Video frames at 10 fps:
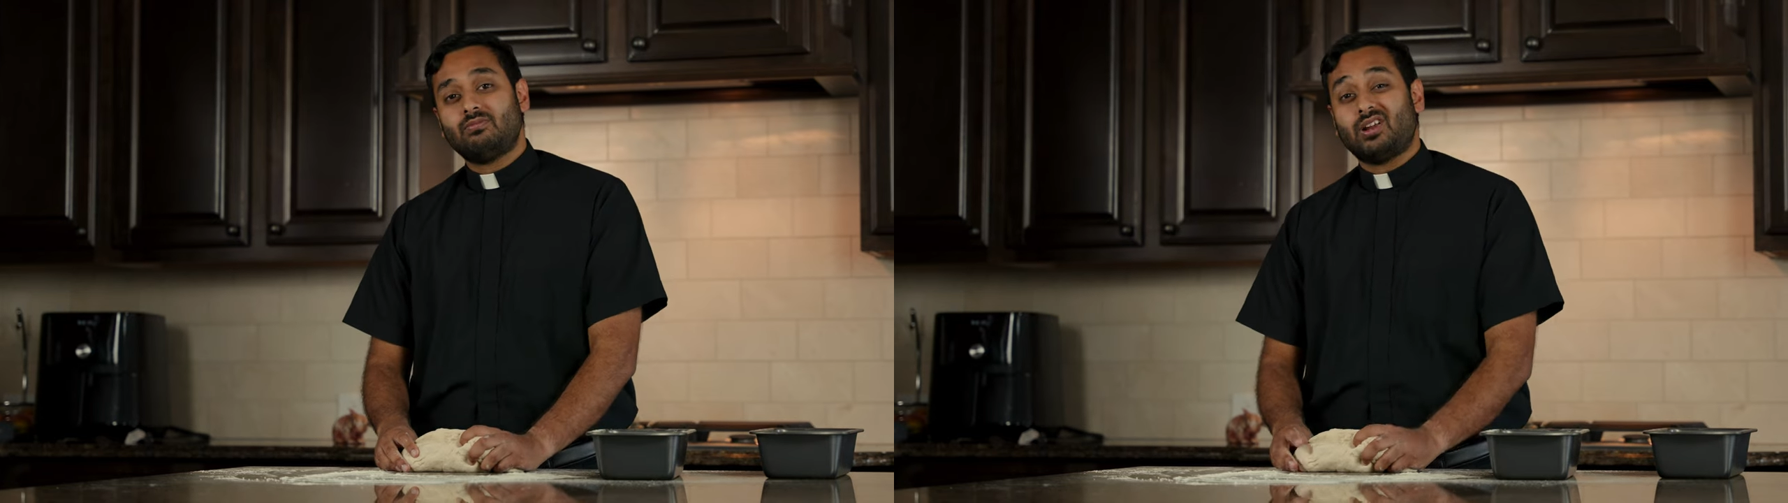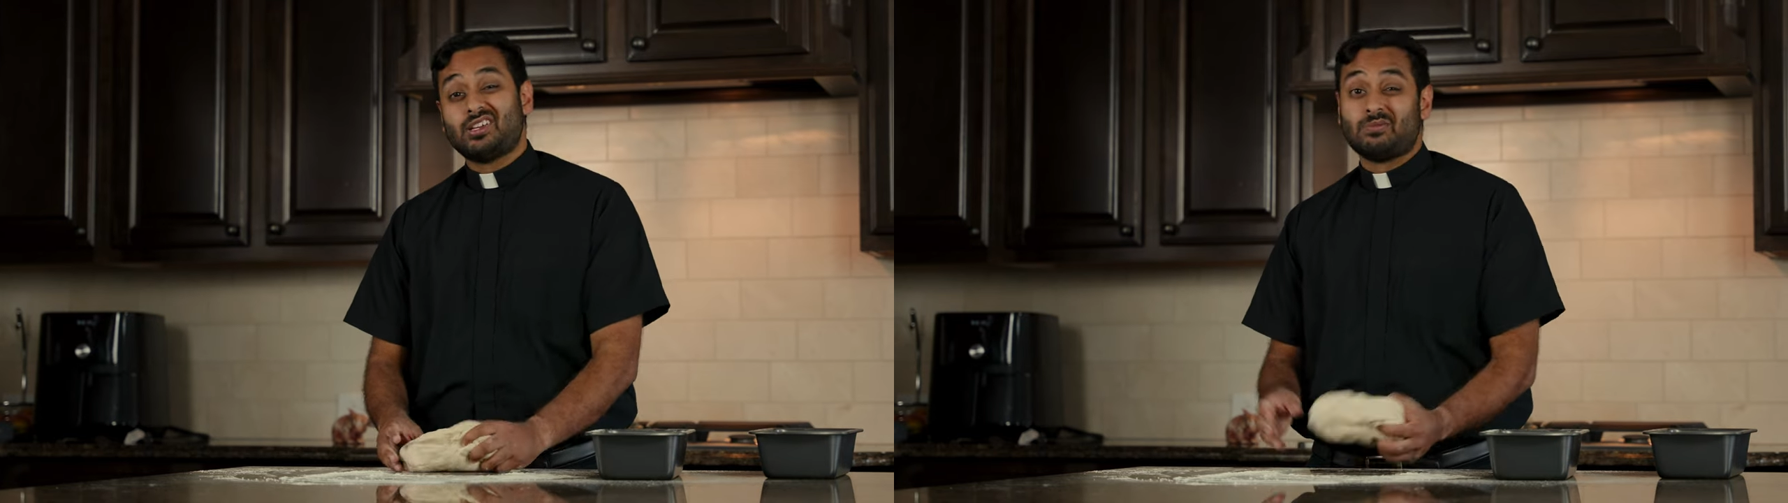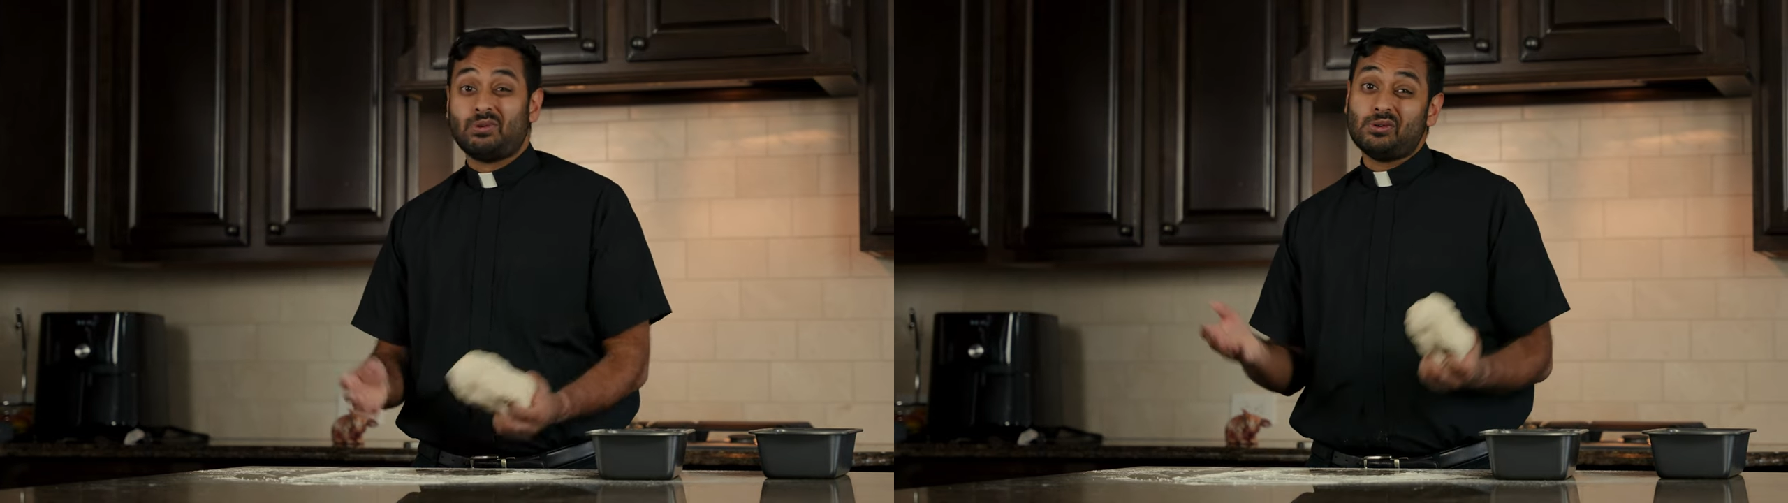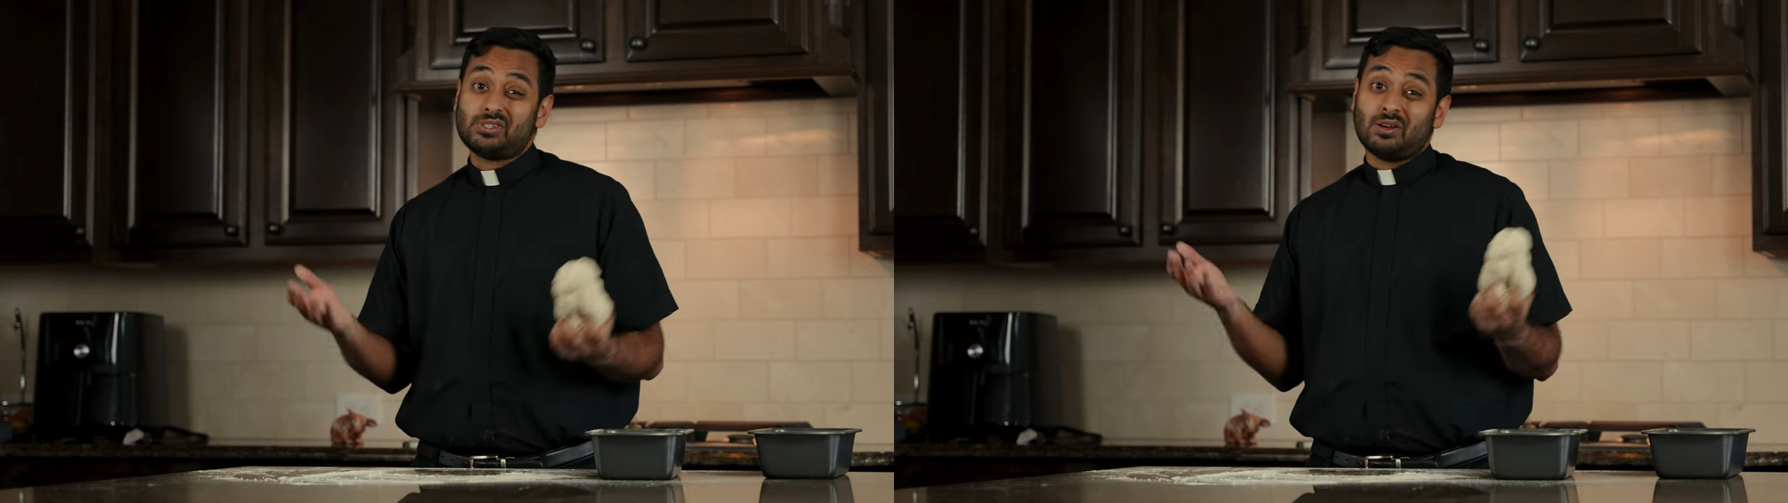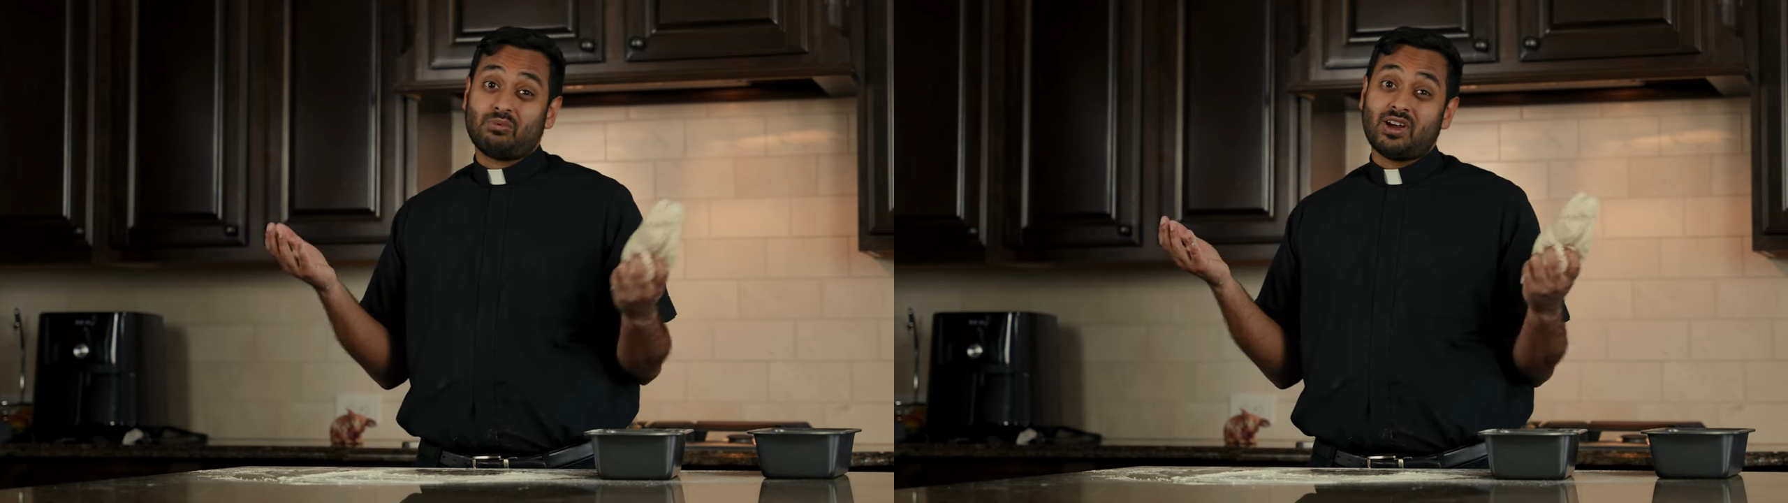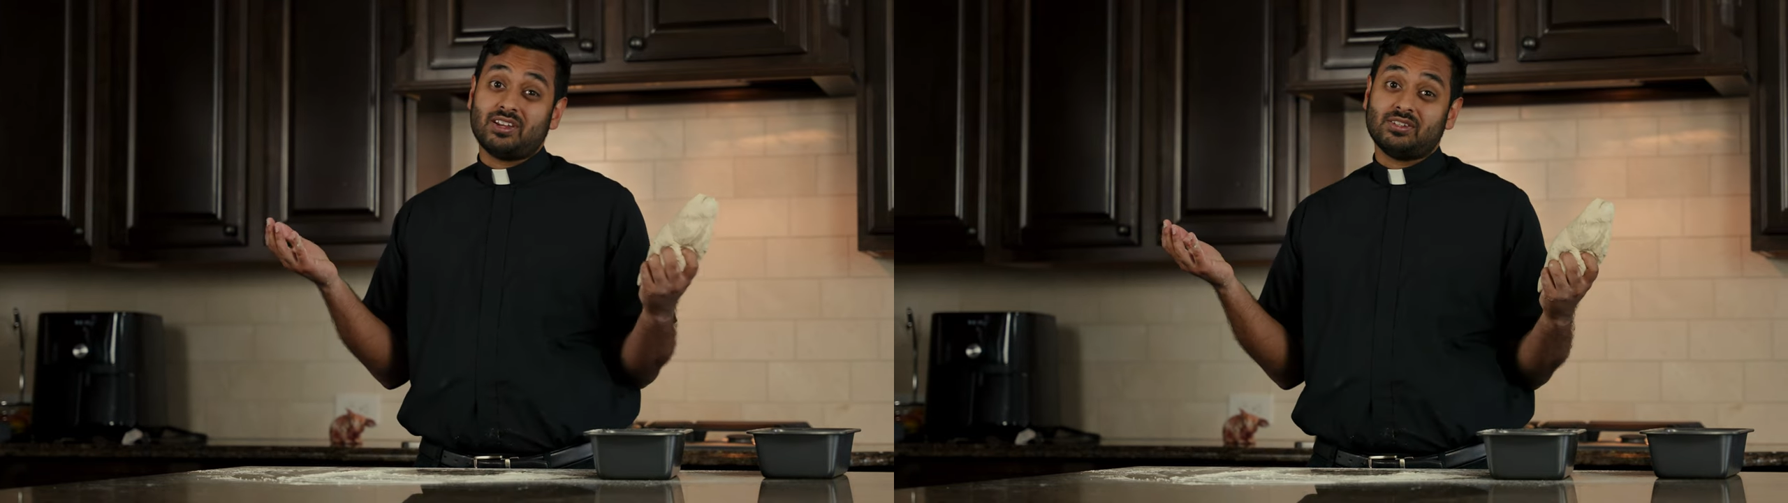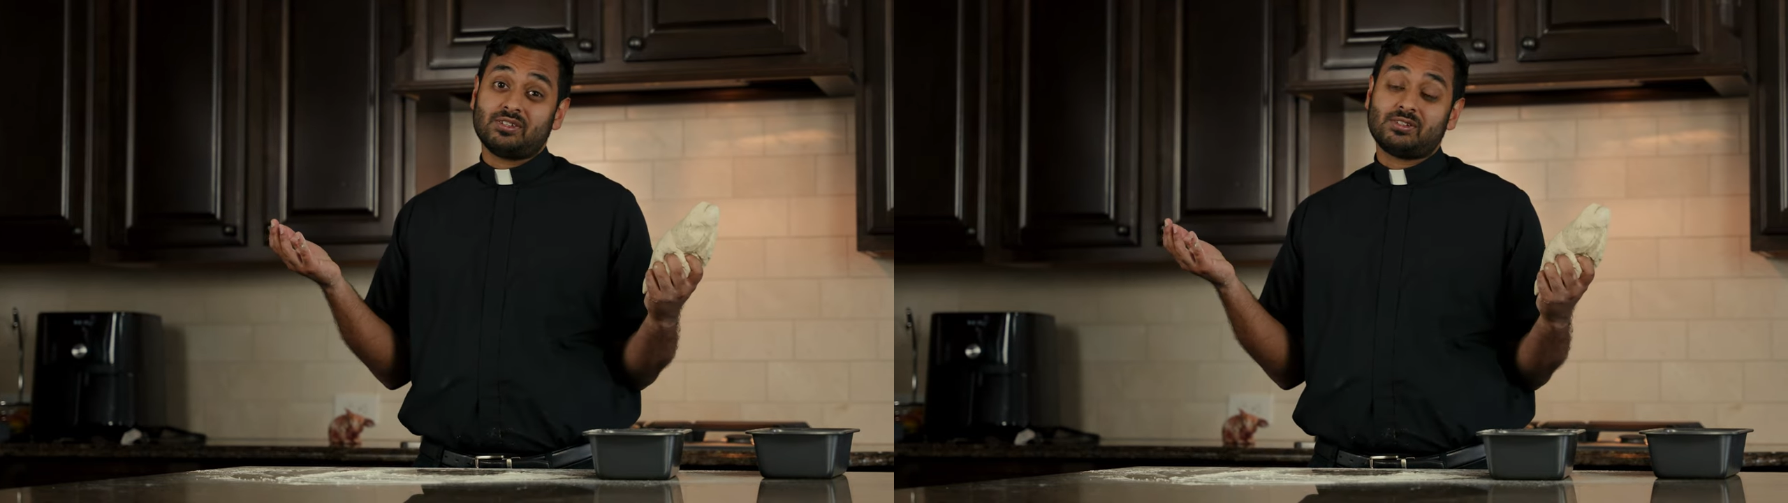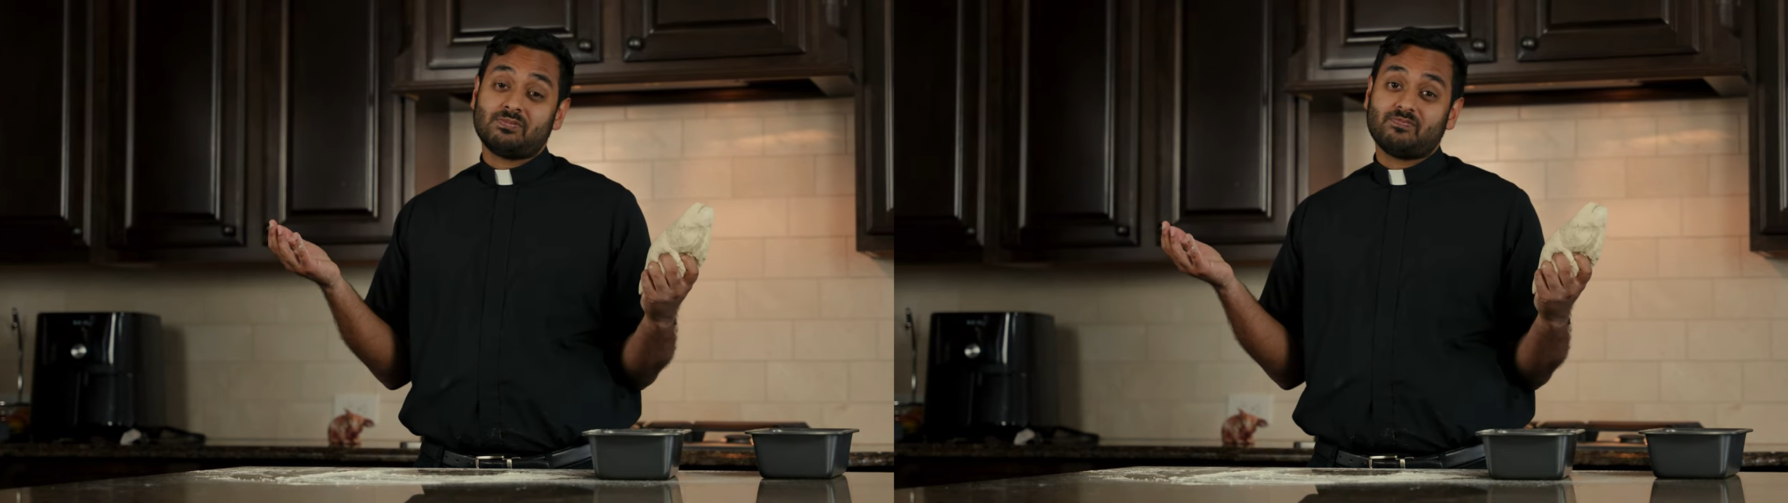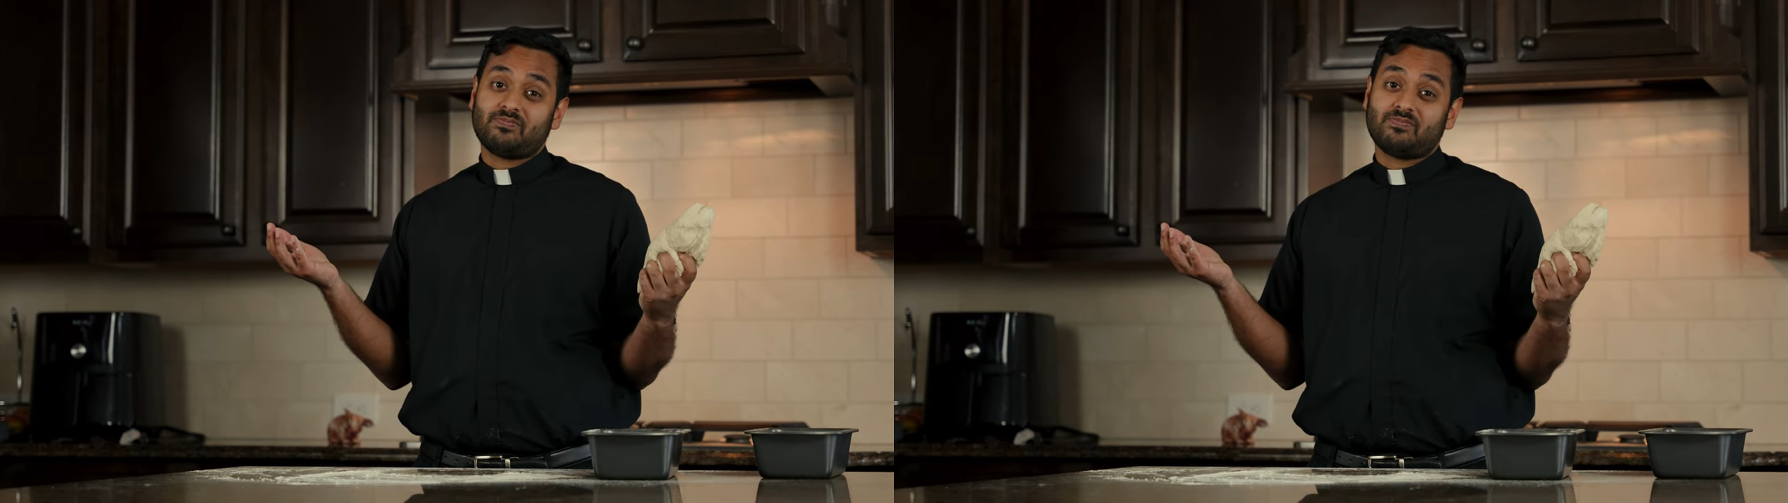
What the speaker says: but I suppose that bread is.